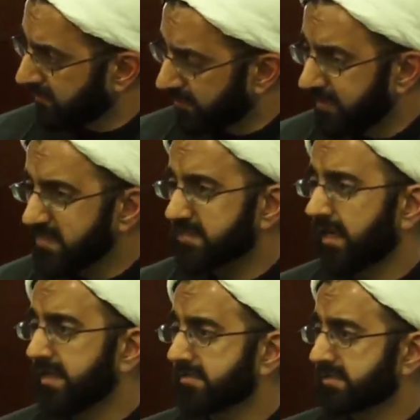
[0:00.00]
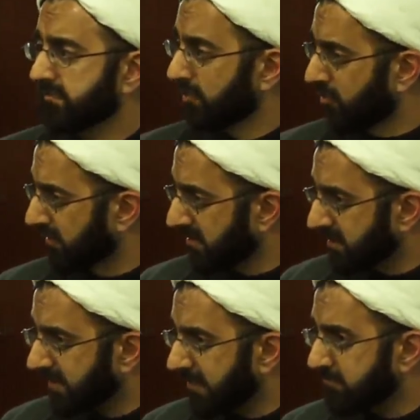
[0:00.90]
Nabi Isa alayhi salam, according
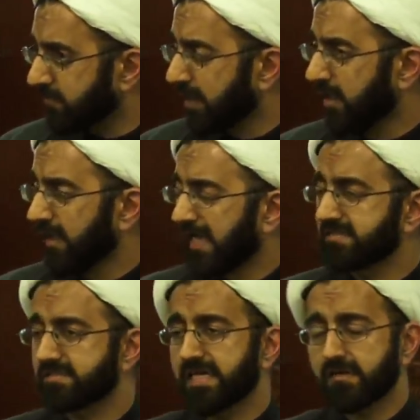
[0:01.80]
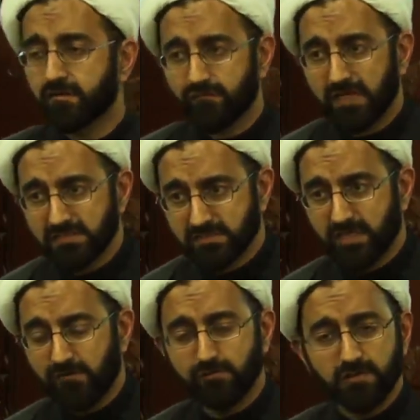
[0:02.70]
to them, had sacrificed
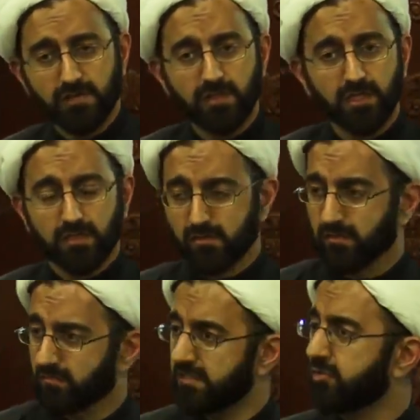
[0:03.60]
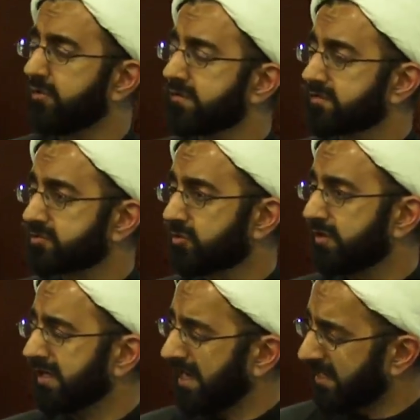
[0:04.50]
everything, and they told the story,